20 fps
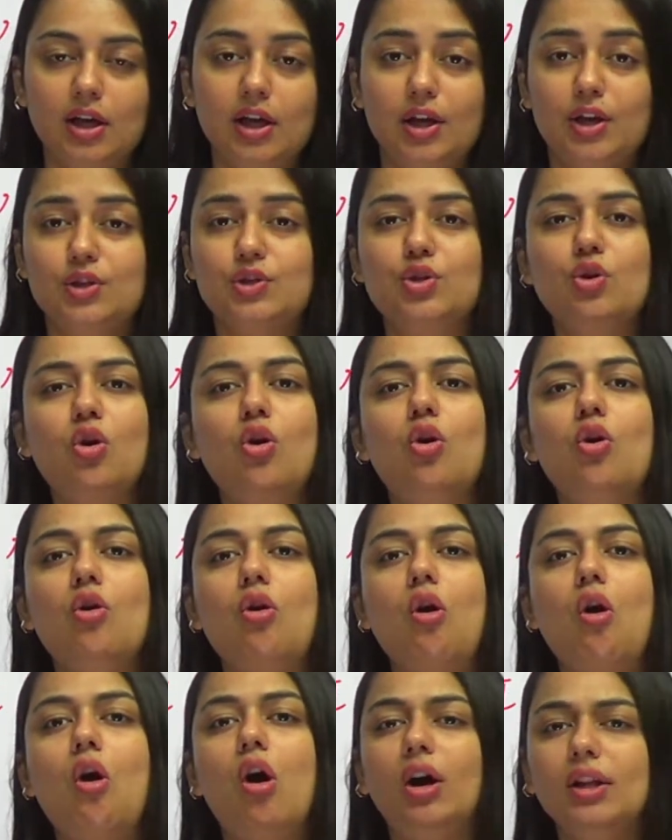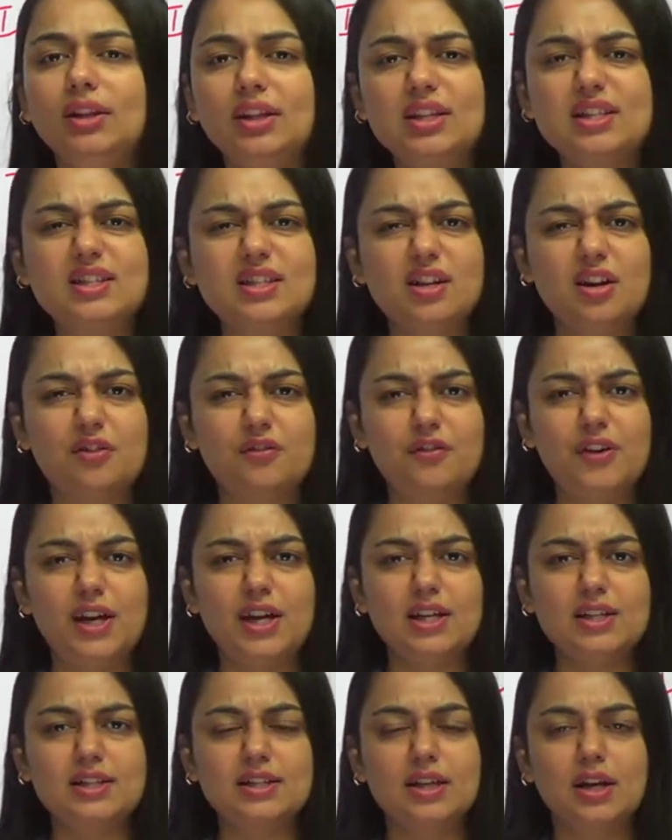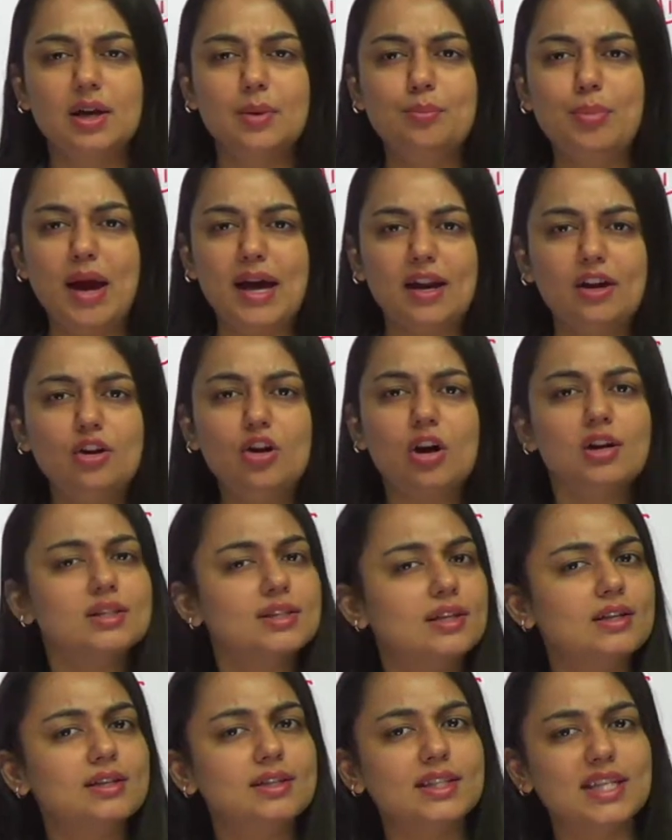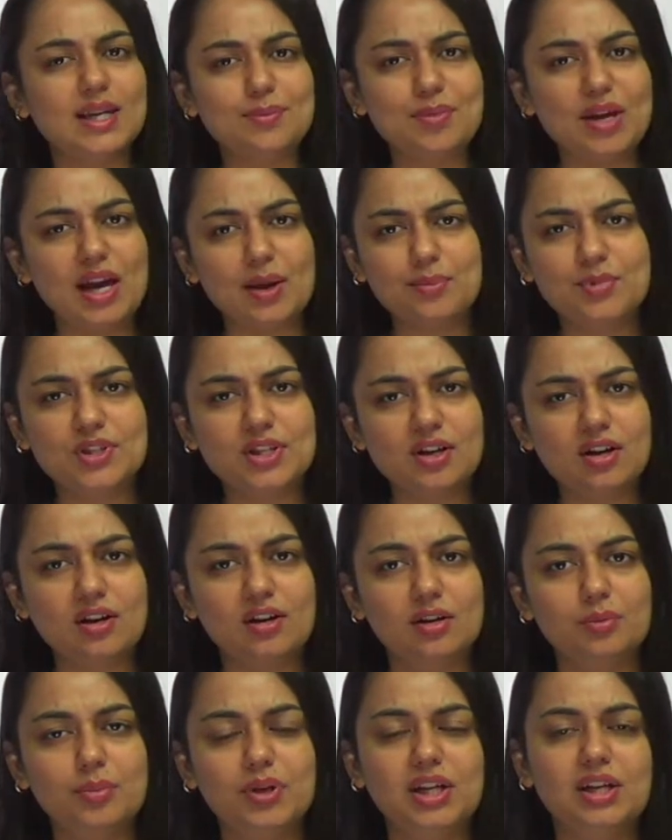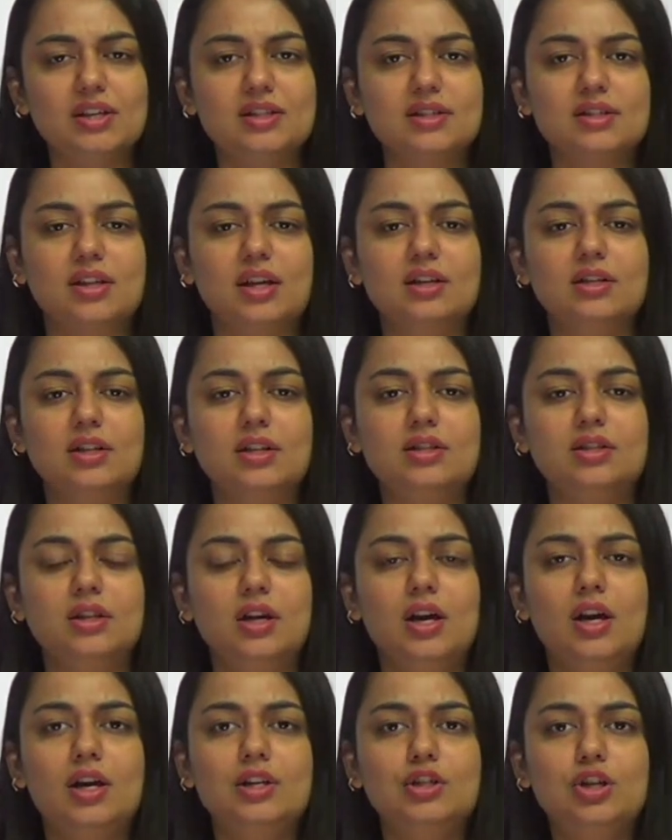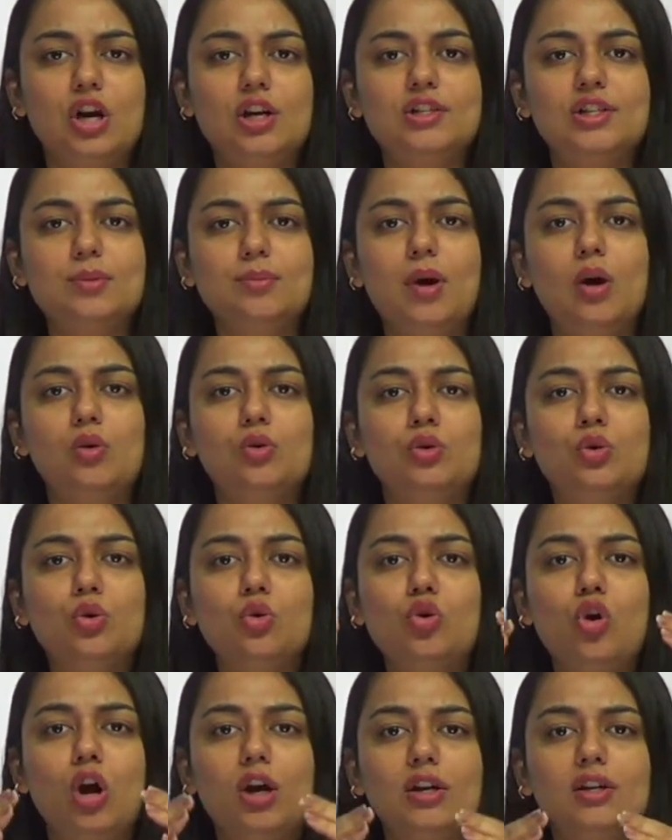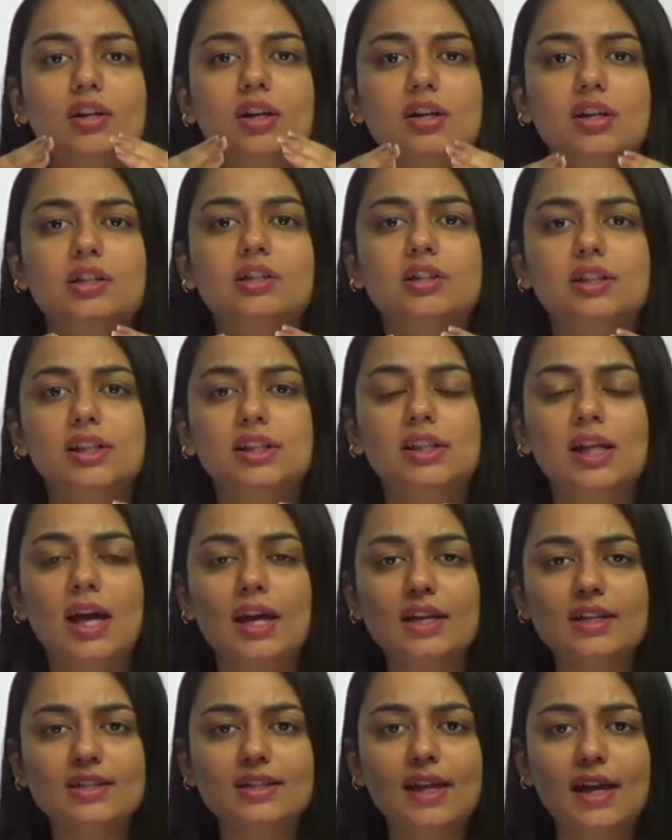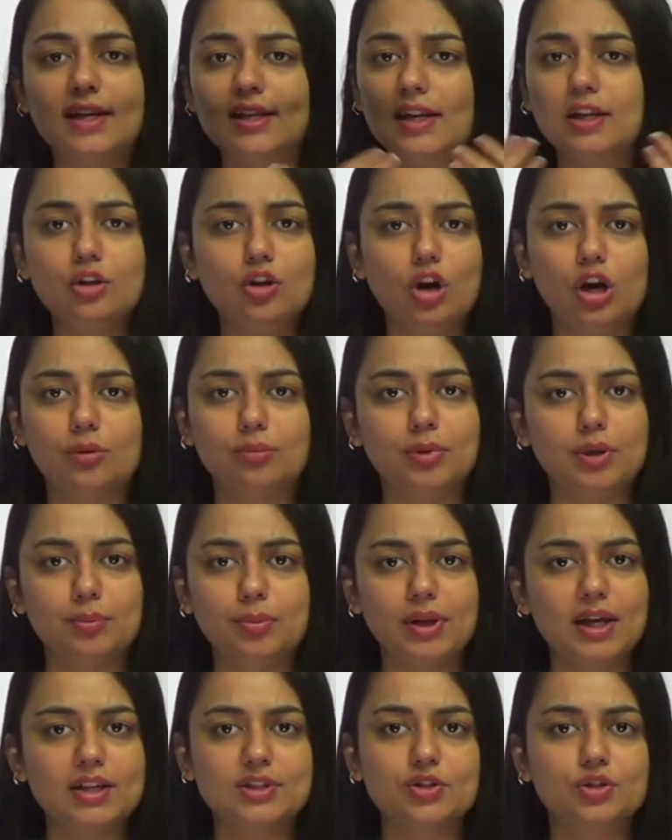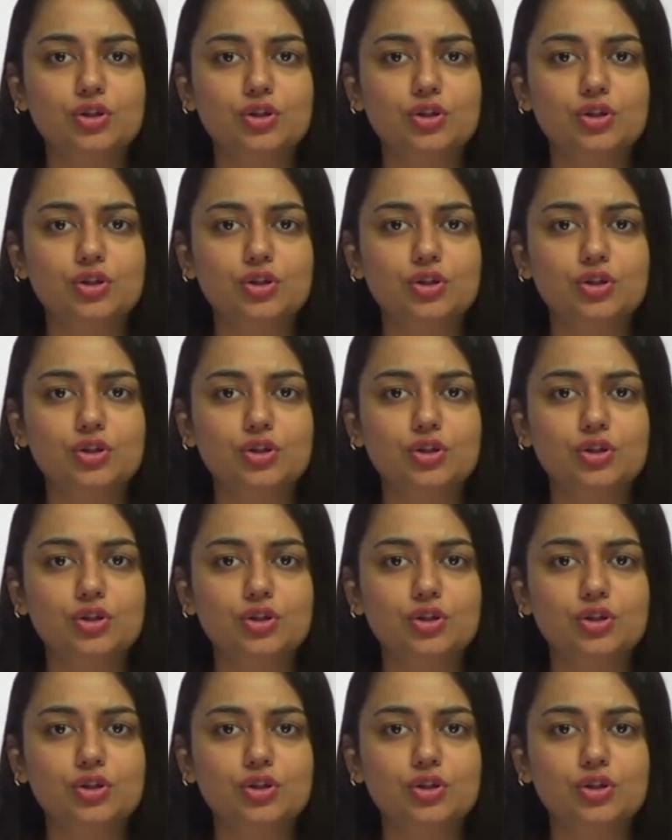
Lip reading: So on the surface, paradoxes seem absurd because it talks about two contradictory things that cannot be placed